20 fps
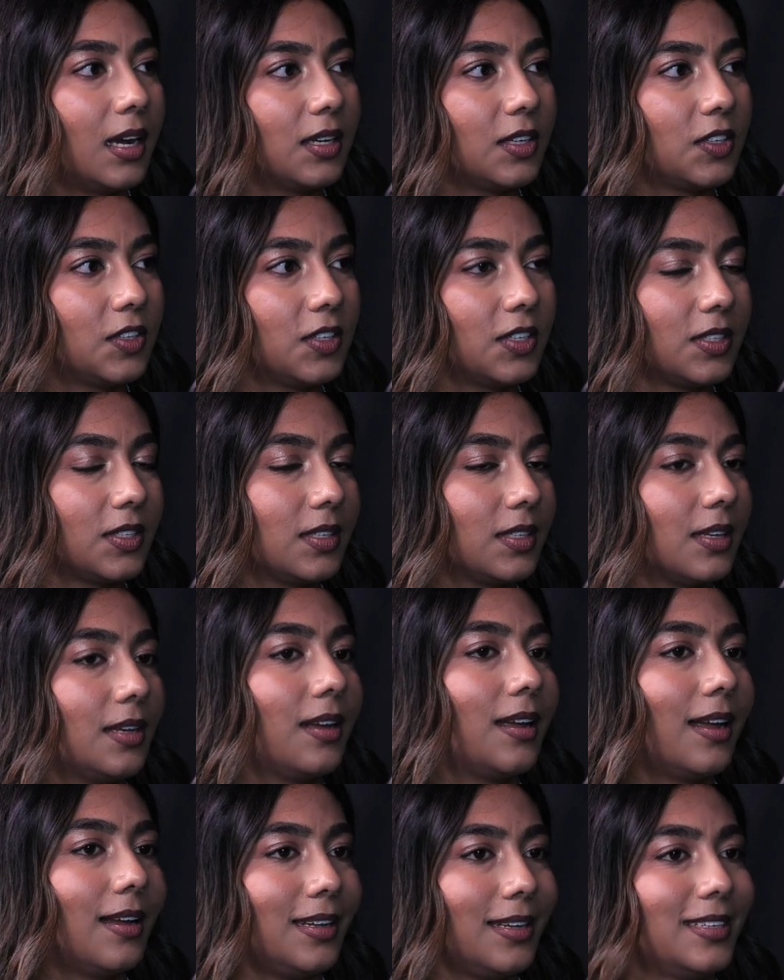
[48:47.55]
It's just
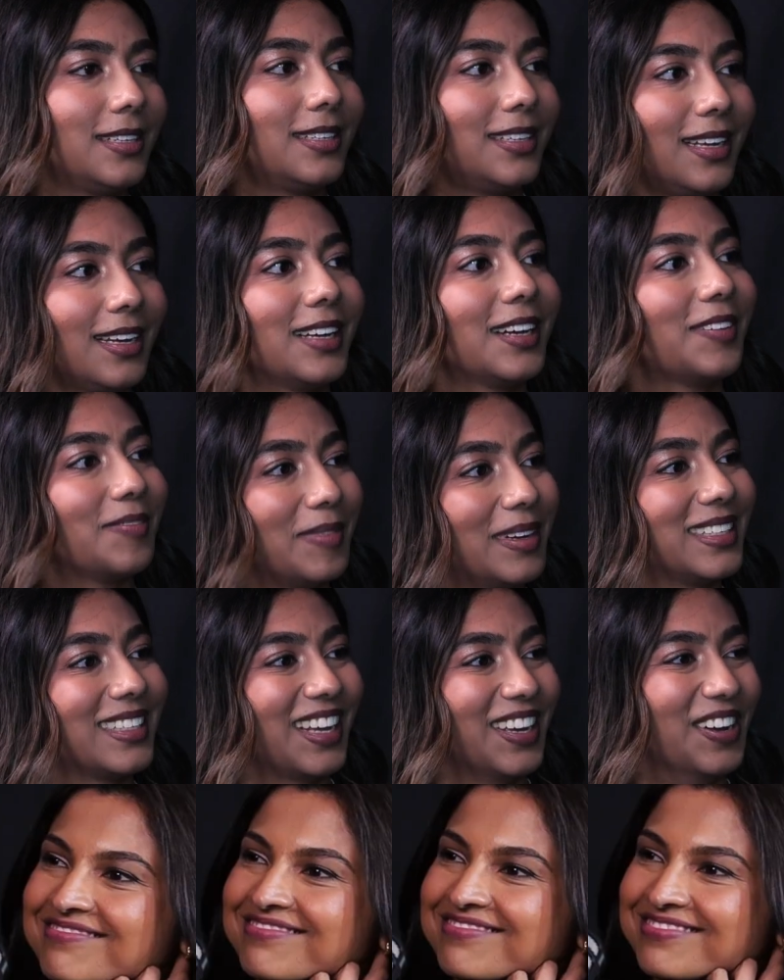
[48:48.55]
I need to take care of
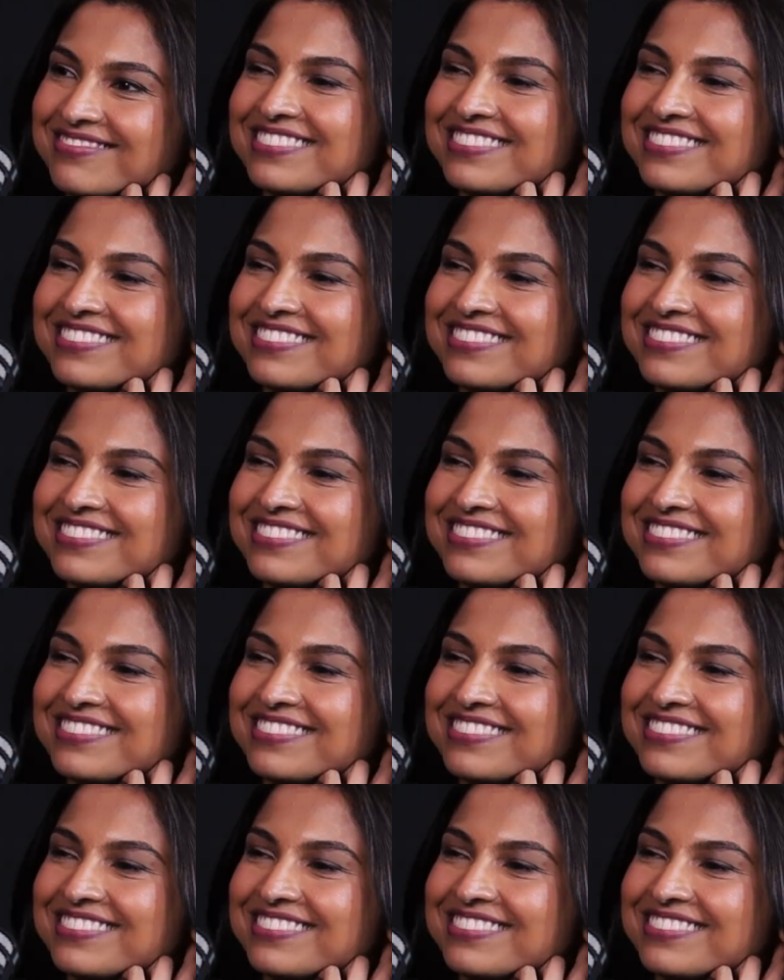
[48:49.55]
myself.